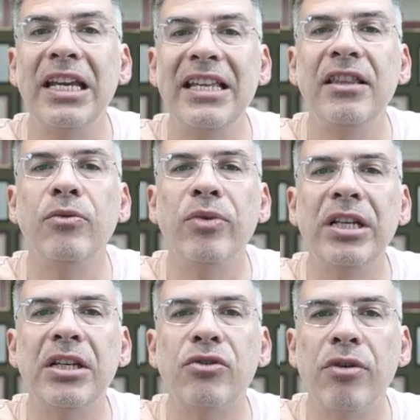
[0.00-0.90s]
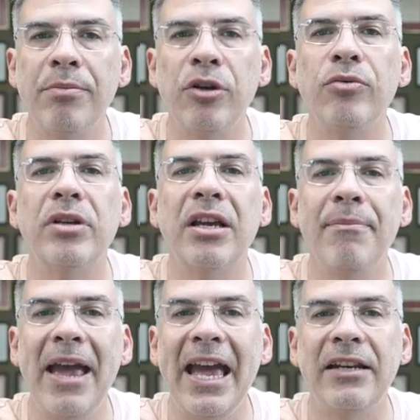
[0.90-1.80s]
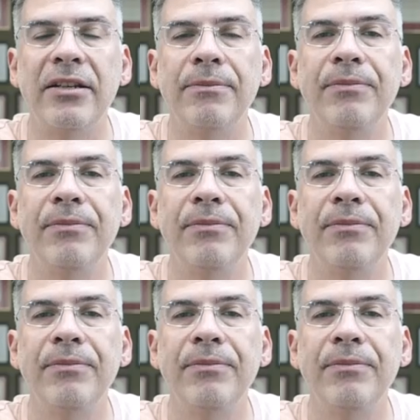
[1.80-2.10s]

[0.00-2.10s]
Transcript: in the redistribute command.